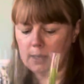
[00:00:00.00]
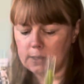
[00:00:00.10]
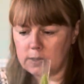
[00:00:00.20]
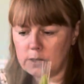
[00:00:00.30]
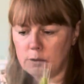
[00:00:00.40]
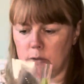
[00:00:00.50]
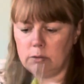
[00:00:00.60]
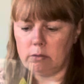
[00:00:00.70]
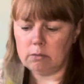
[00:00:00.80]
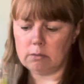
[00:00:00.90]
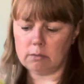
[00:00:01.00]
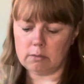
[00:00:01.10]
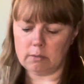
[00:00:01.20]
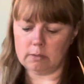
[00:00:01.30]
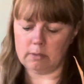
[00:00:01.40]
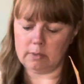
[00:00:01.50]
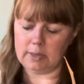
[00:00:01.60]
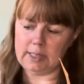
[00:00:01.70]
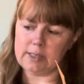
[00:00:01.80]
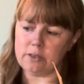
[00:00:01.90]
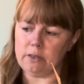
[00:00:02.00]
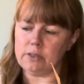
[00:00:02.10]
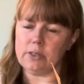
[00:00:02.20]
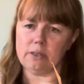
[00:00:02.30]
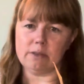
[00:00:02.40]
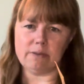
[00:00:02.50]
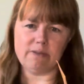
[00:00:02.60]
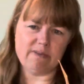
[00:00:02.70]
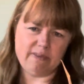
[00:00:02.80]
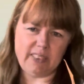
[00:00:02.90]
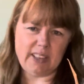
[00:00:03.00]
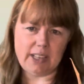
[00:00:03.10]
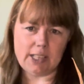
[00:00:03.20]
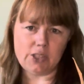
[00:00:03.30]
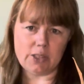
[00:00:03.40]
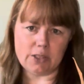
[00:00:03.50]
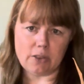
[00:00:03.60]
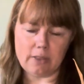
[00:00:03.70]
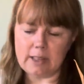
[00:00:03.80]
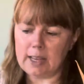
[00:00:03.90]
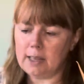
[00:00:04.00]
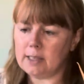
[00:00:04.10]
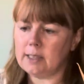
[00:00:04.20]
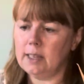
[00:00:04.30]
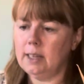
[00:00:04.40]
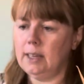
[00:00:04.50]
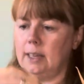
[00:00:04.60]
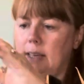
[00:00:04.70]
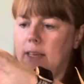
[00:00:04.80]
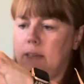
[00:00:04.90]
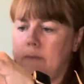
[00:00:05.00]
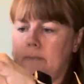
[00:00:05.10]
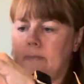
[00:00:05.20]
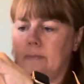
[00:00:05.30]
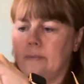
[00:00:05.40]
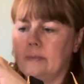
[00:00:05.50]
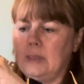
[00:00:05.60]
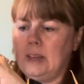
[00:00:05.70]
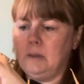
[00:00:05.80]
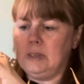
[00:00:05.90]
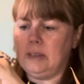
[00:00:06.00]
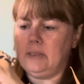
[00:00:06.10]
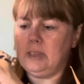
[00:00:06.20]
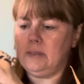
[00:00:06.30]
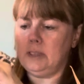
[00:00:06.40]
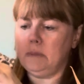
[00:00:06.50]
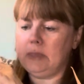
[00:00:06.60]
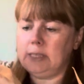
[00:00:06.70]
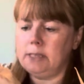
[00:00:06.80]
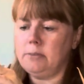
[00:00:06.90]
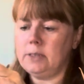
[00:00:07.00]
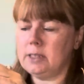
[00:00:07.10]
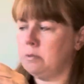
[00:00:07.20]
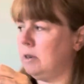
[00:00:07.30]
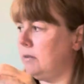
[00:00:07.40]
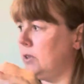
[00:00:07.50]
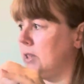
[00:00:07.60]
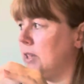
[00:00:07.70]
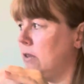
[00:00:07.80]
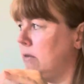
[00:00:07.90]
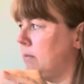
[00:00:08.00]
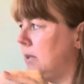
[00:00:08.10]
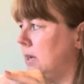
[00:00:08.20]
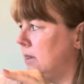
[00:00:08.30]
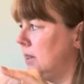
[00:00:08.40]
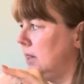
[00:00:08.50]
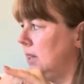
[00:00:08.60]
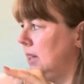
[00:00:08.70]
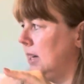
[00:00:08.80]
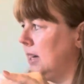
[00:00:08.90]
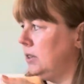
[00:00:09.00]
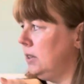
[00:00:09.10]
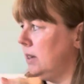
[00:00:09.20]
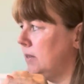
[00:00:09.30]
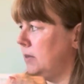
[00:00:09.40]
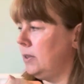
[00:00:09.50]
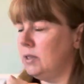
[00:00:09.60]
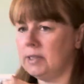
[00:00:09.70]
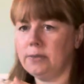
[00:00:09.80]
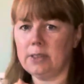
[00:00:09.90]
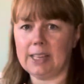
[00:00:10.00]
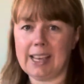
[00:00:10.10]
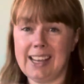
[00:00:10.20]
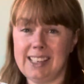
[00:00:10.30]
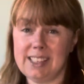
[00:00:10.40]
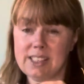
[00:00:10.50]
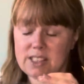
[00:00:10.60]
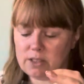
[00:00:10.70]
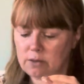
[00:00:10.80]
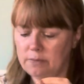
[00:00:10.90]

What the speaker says: So these are all sort of variations on that. I would love it if they're a bit different to what I've already got, but I do have a few different kinds, so